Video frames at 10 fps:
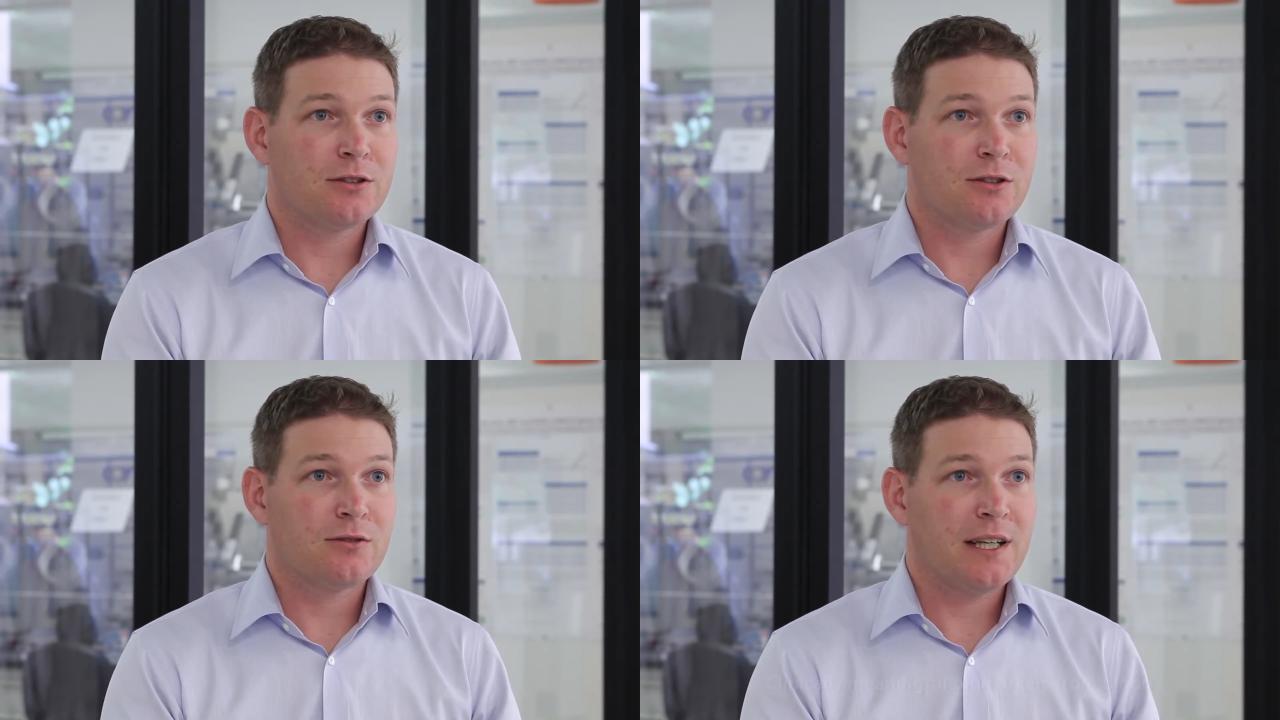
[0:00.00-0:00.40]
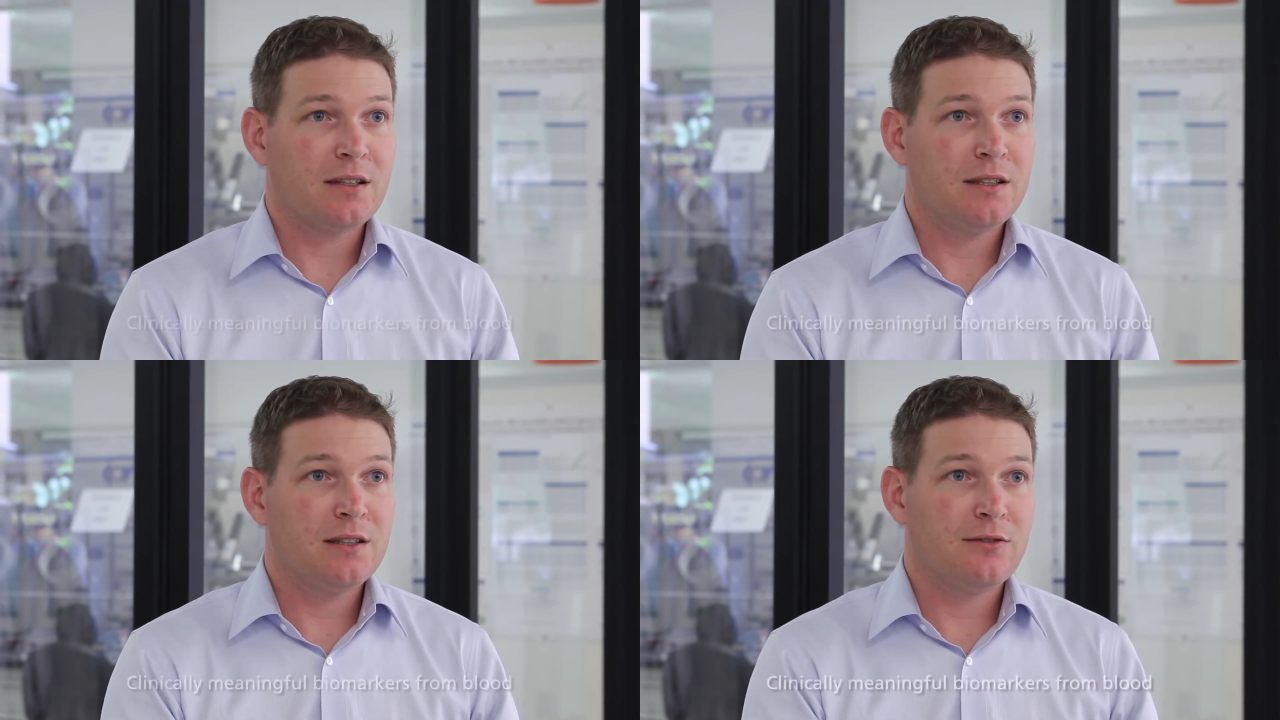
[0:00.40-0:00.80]

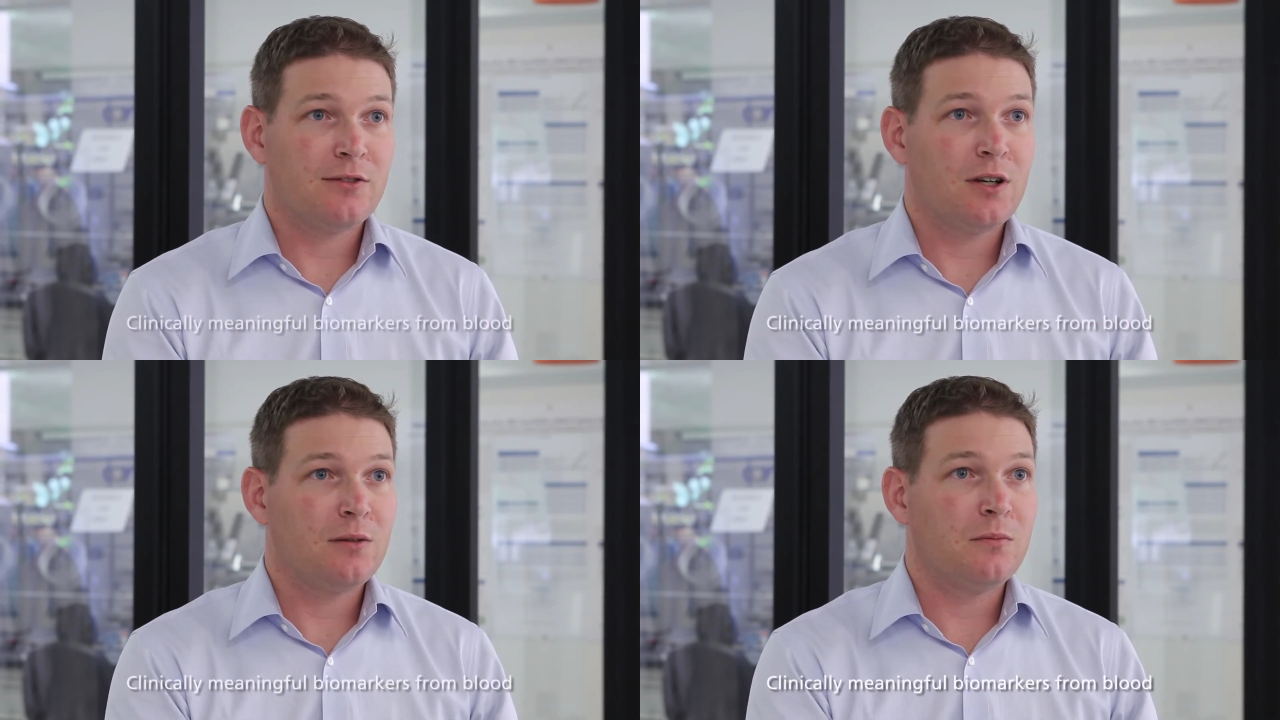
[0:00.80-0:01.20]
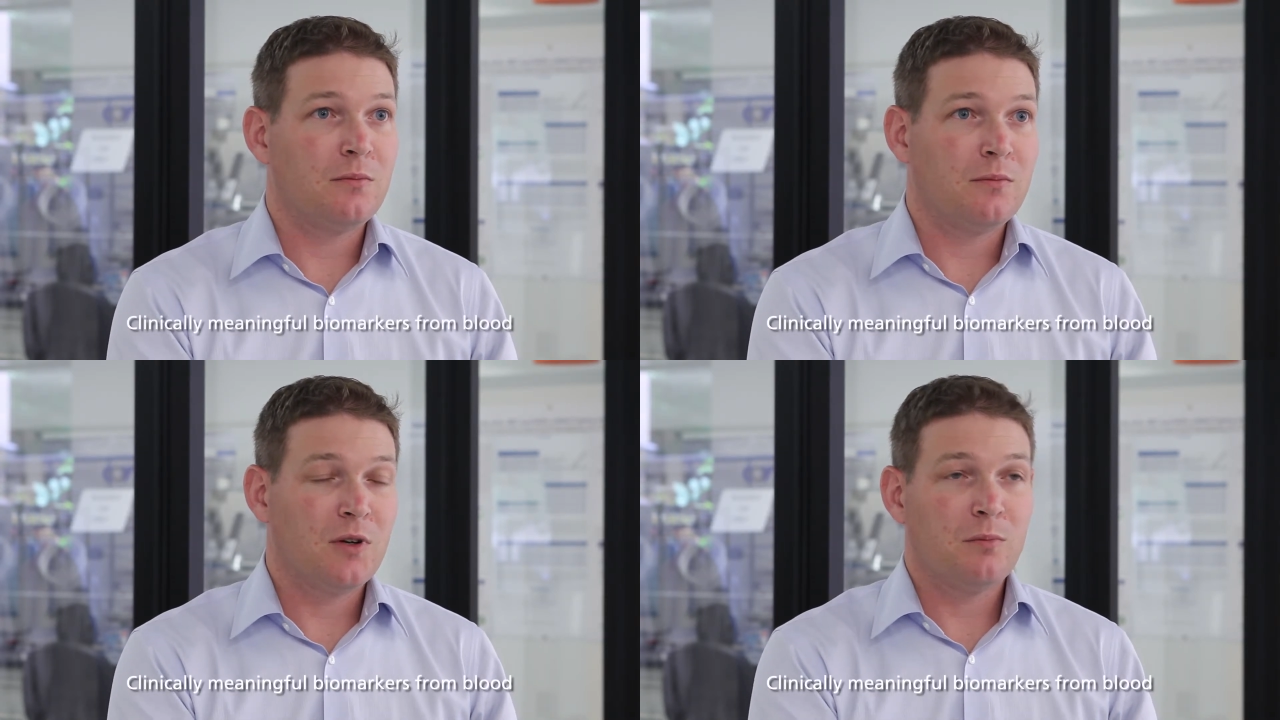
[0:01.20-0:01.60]
directly from
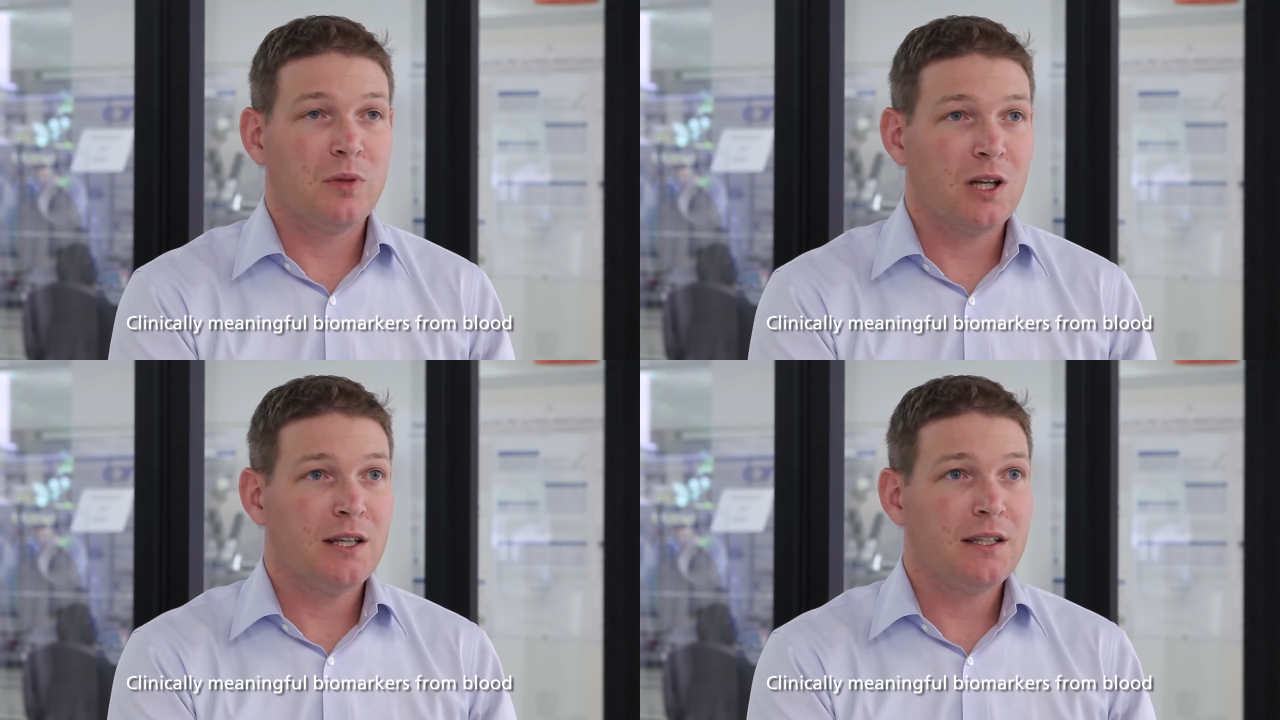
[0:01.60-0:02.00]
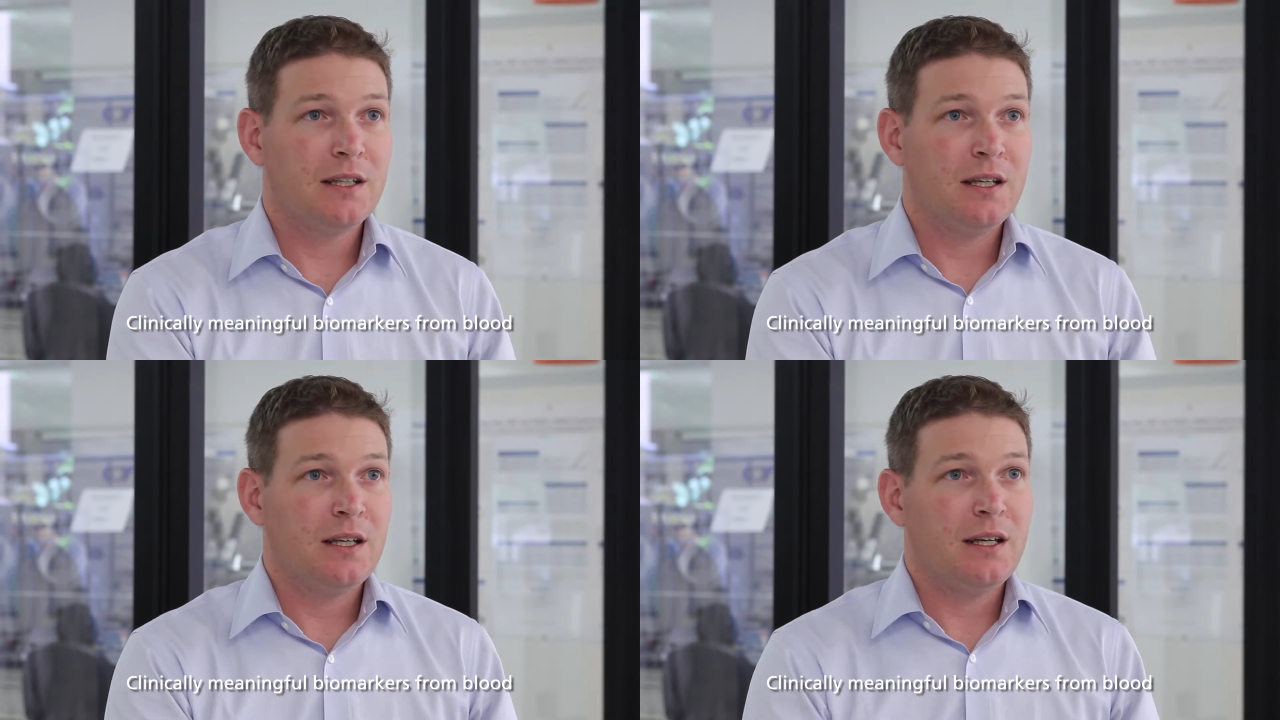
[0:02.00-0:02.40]
blood
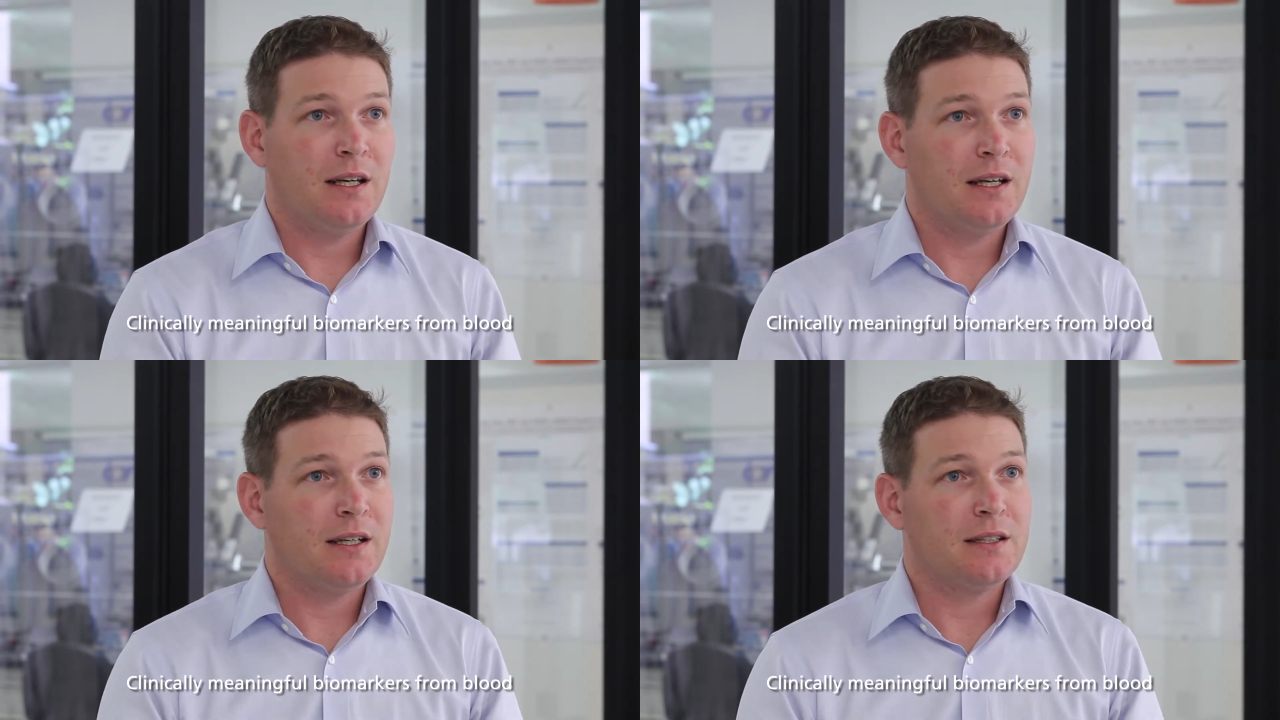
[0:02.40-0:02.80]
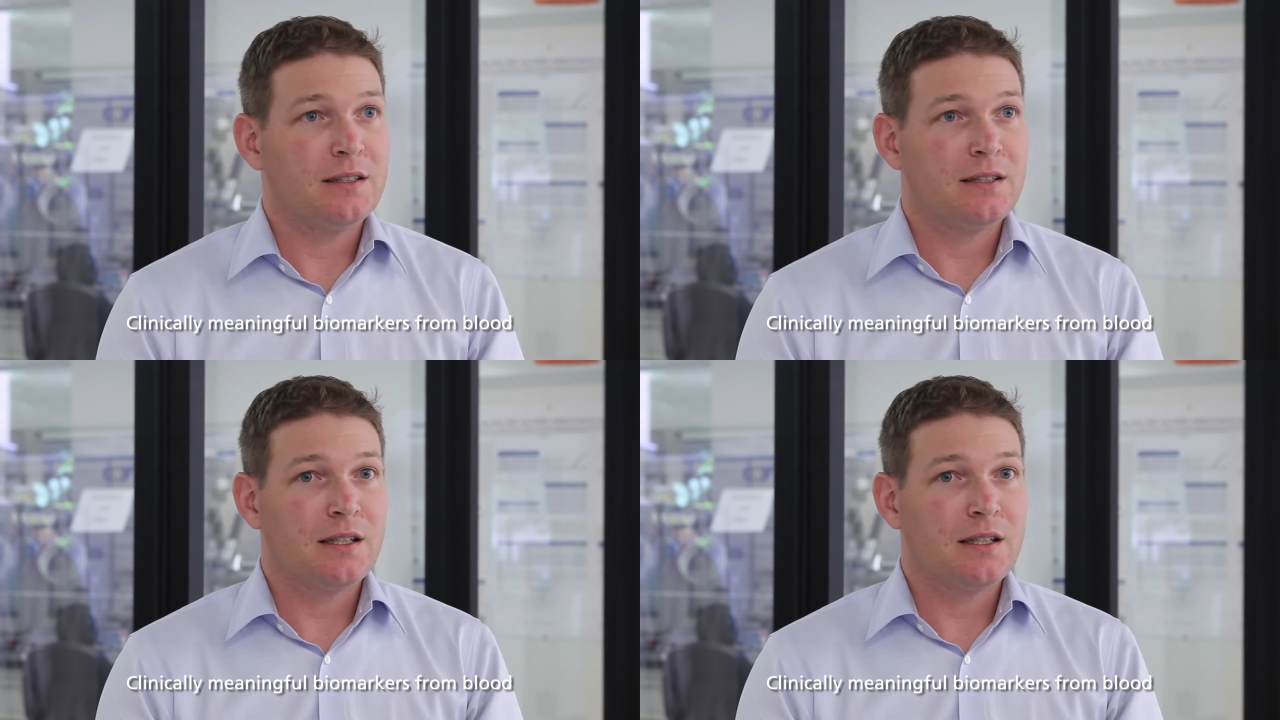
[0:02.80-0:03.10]
and